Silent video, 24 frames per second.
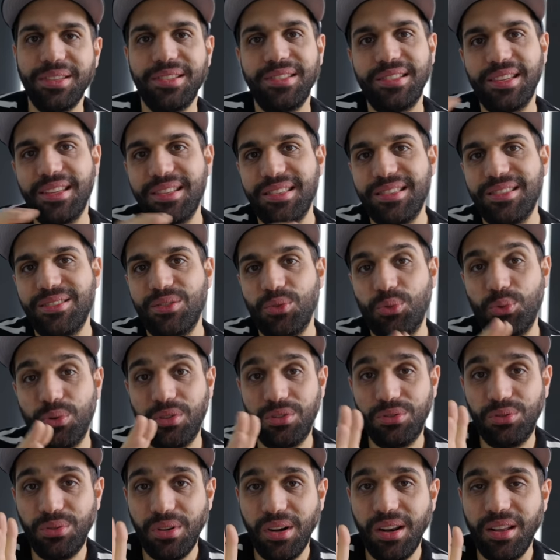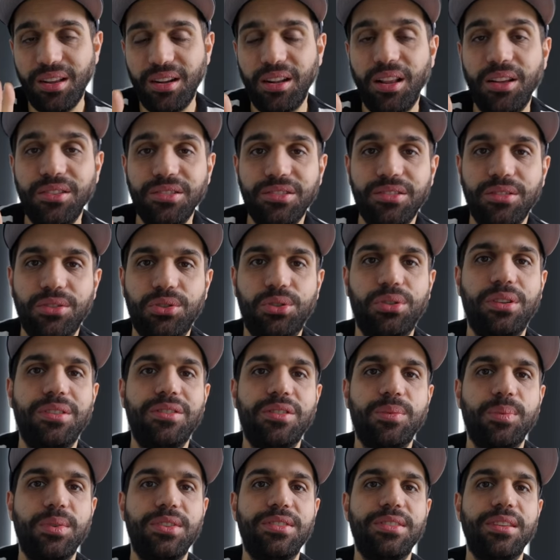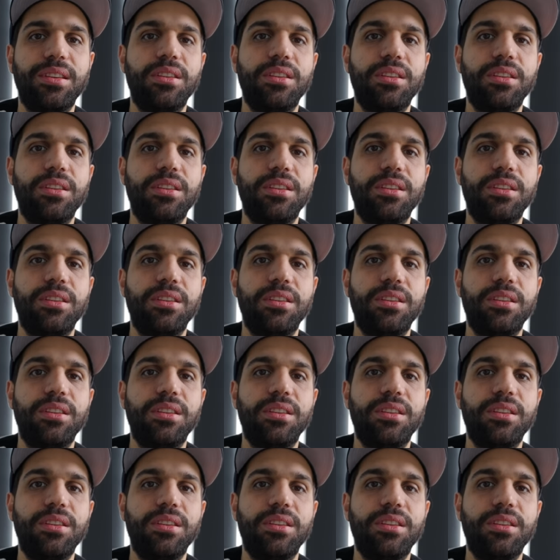since we're really close to Christmas,